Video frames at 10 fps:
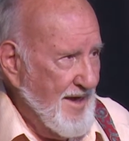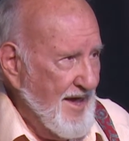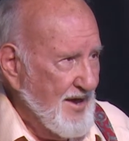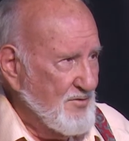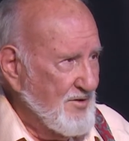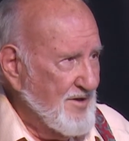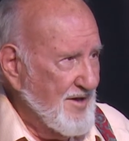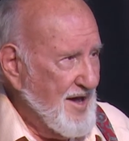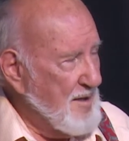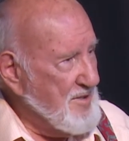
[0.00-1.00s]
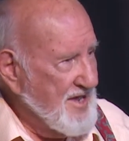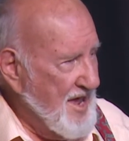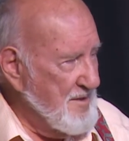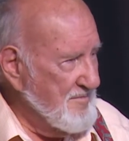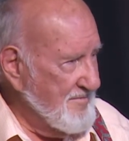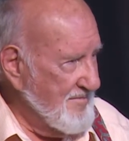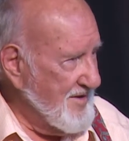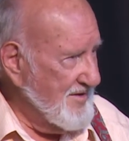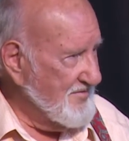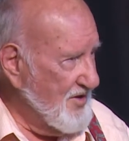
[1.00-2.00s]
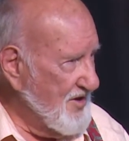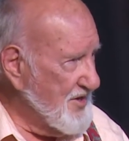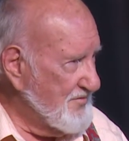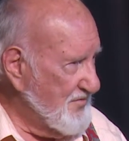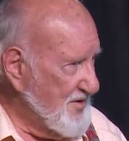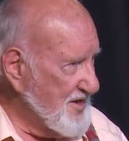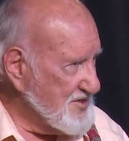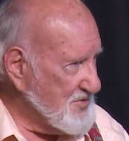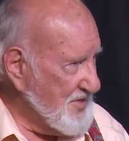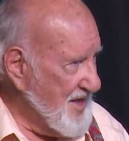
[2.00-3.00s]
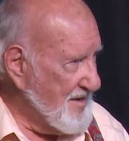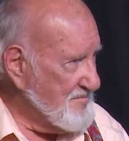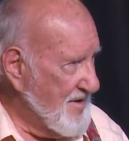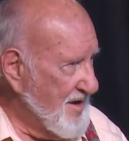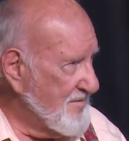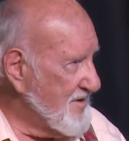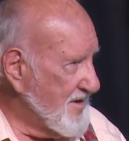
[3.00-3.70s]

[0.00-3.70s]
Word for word: And I became very good friends with that